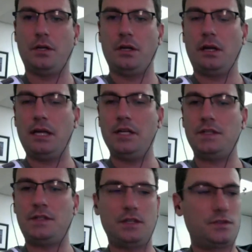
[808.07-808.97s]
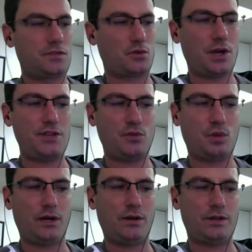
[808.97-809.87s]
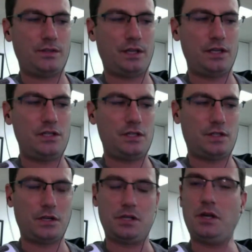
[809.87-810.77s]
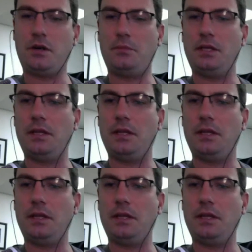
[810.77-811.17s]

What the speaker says: is to raise awareness. And just so you know, I mean,